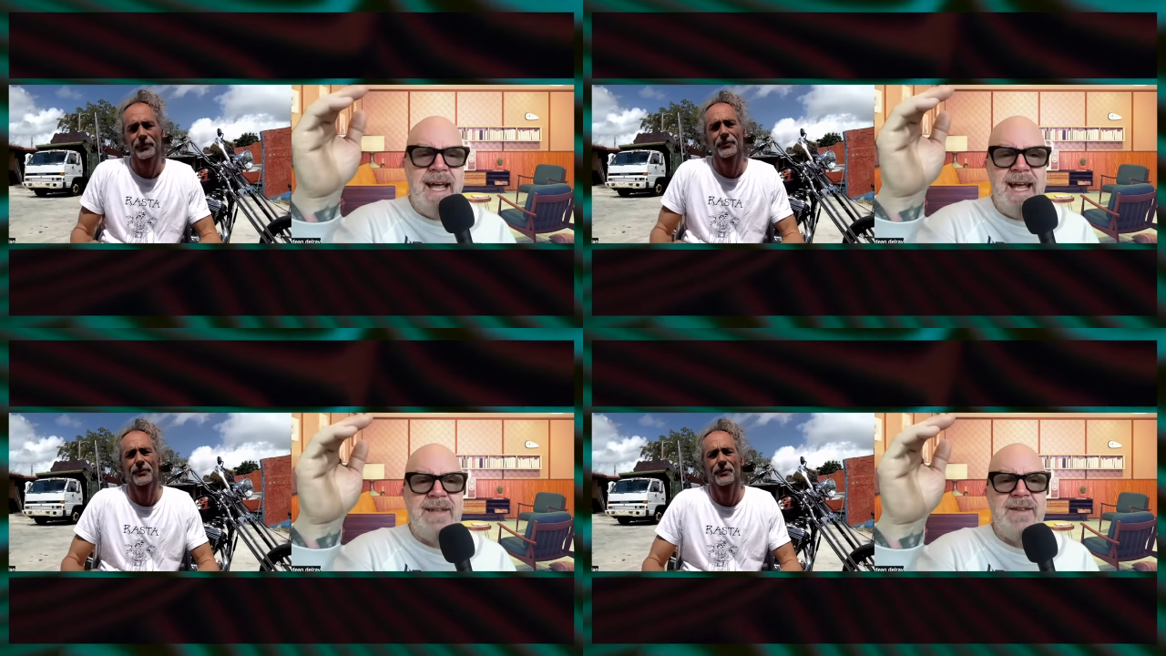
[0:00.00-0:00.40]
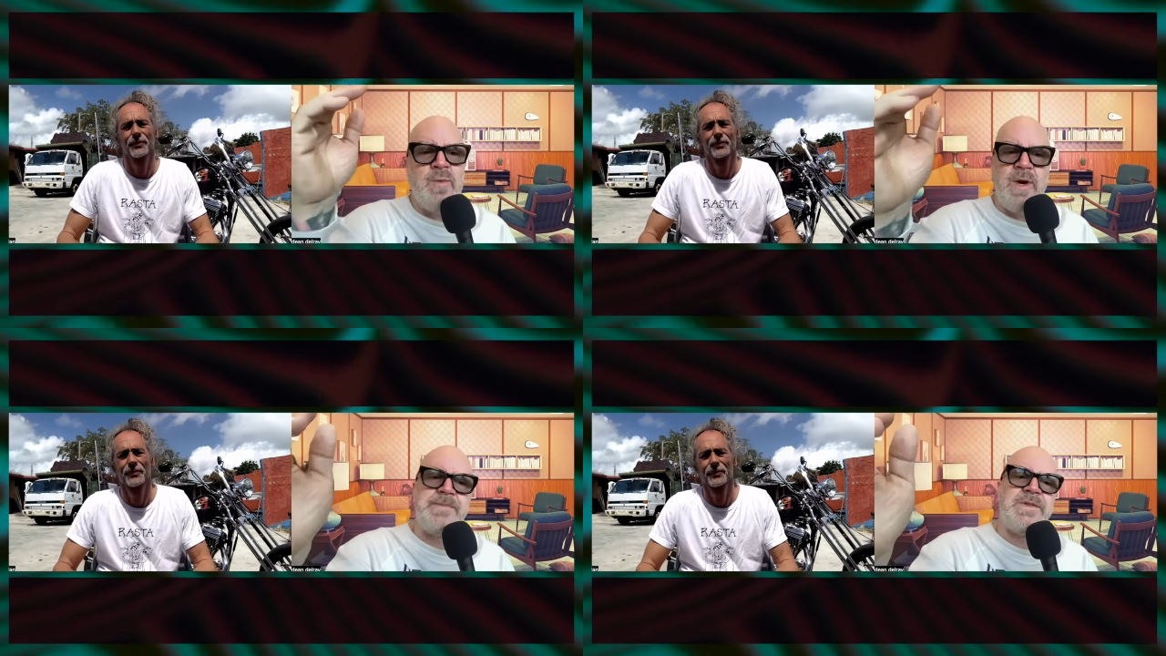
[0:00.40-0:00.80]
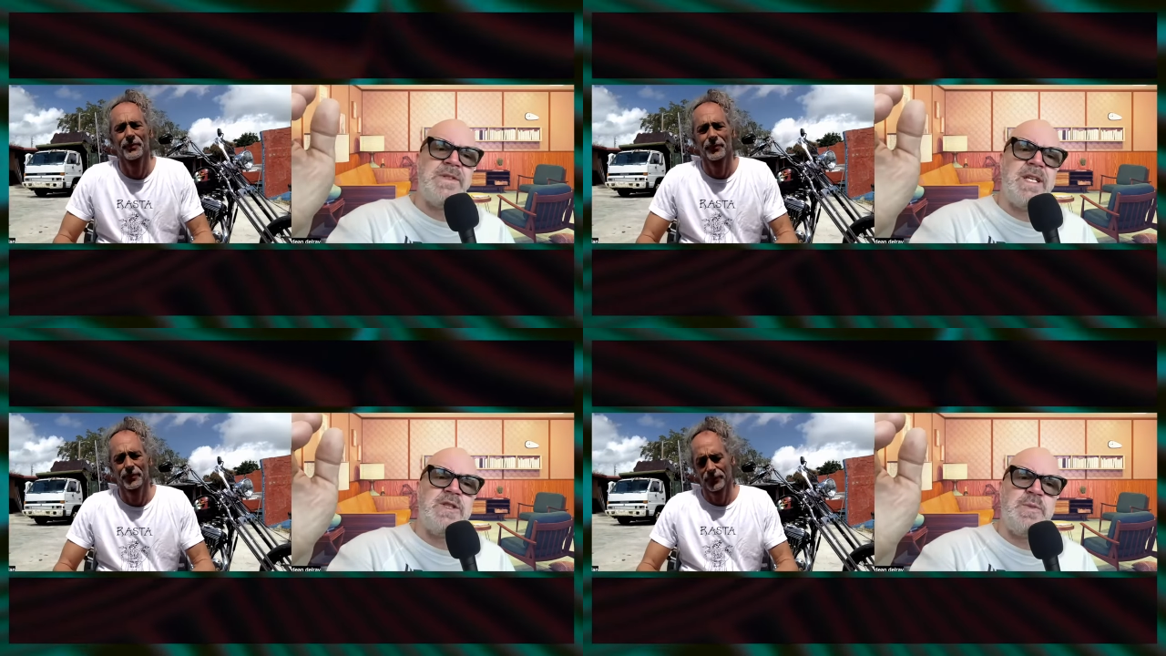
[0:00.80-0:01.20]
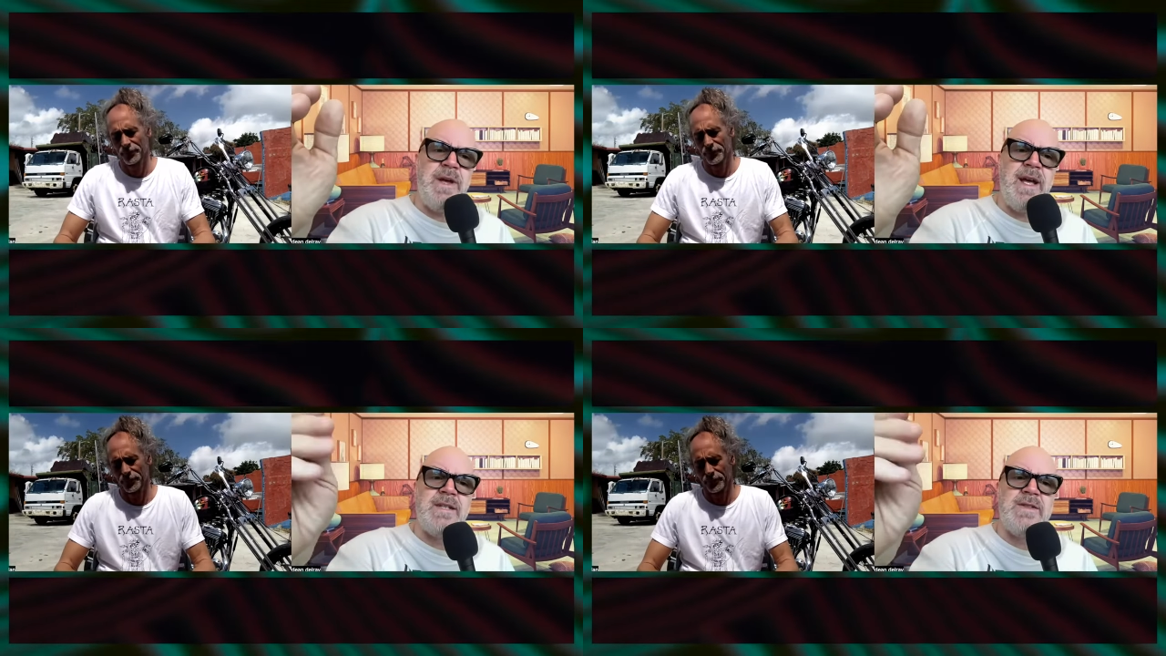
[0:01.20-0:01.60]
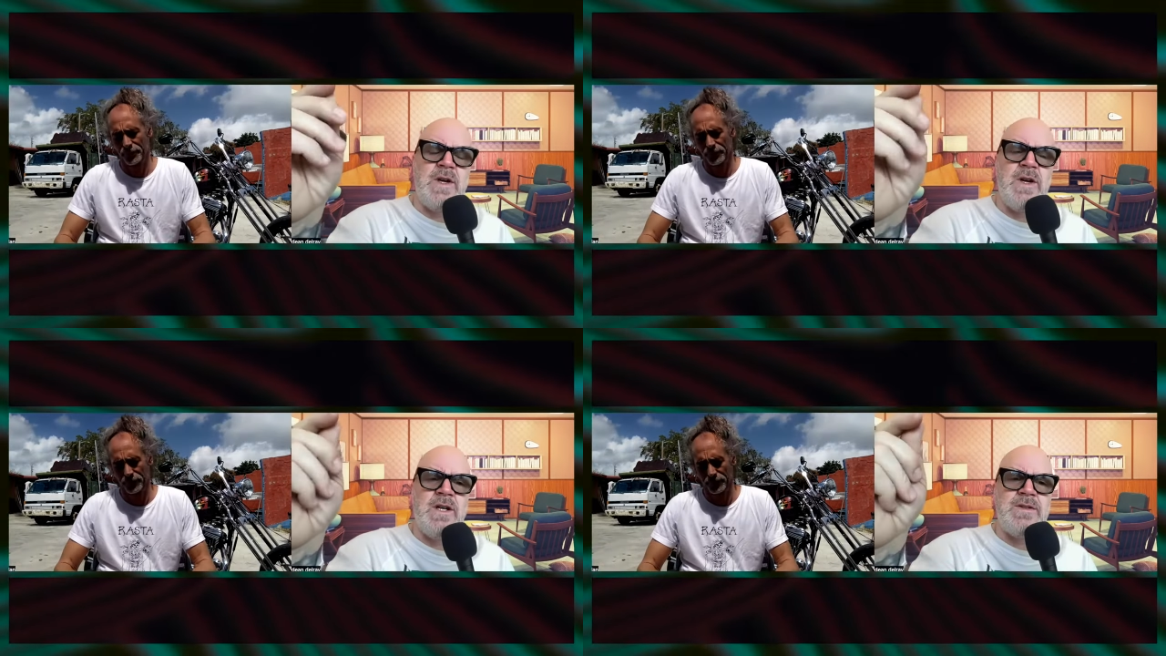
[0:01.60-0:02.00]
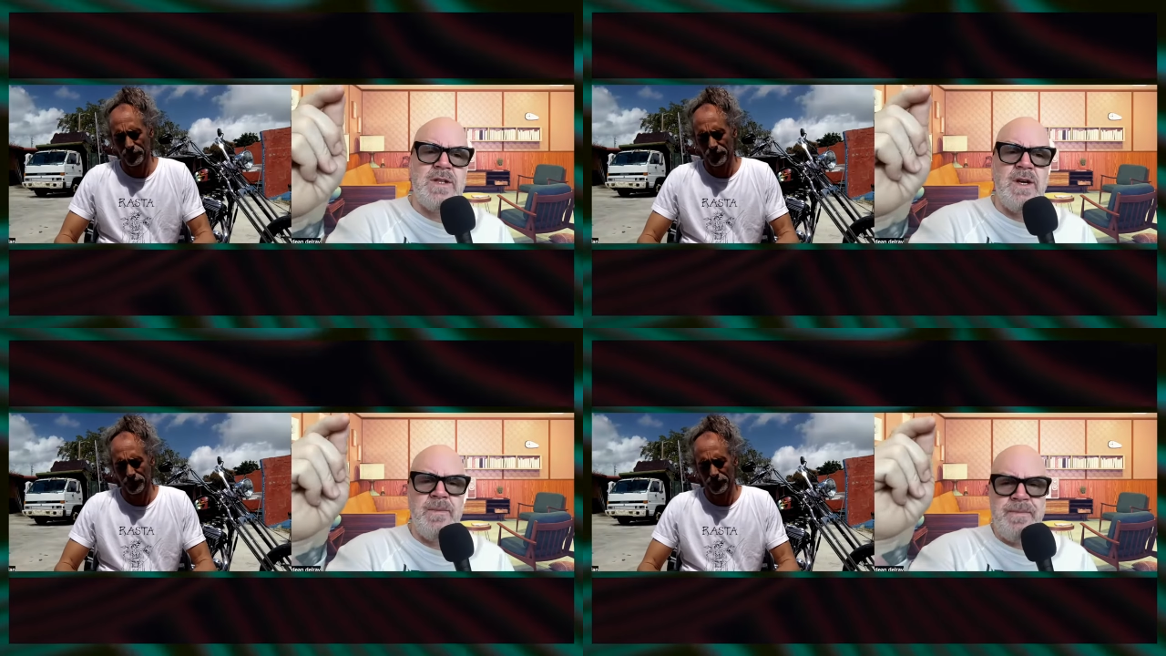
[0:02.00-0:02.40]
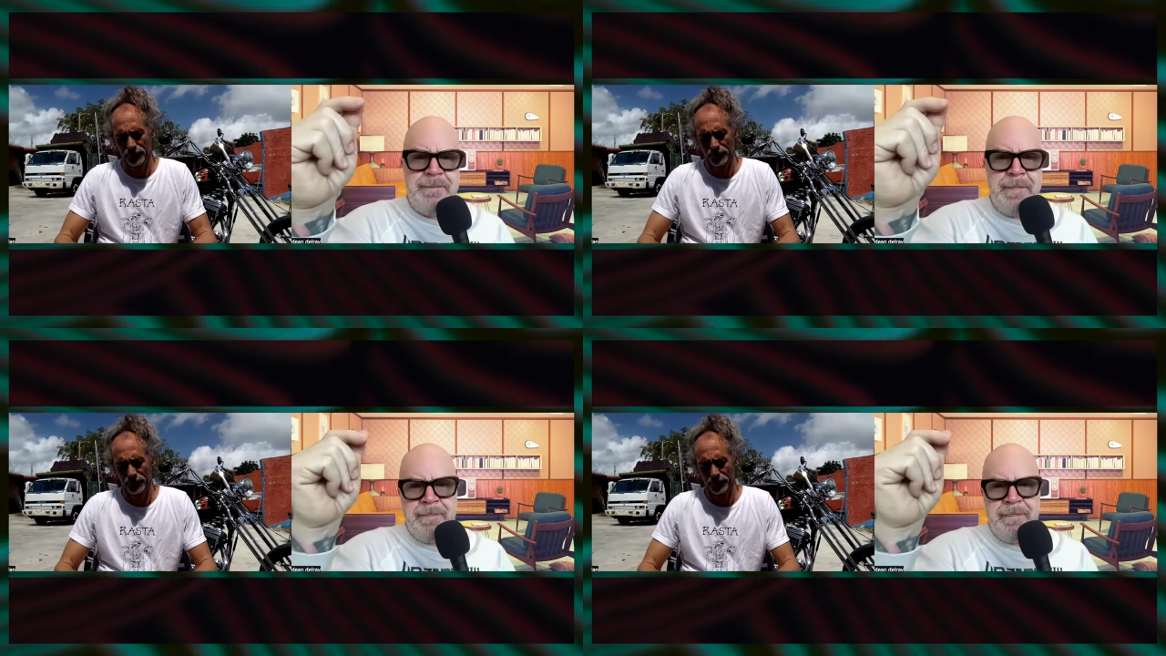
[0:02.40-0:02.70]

Speaker 1: and the whip stitch pants, also.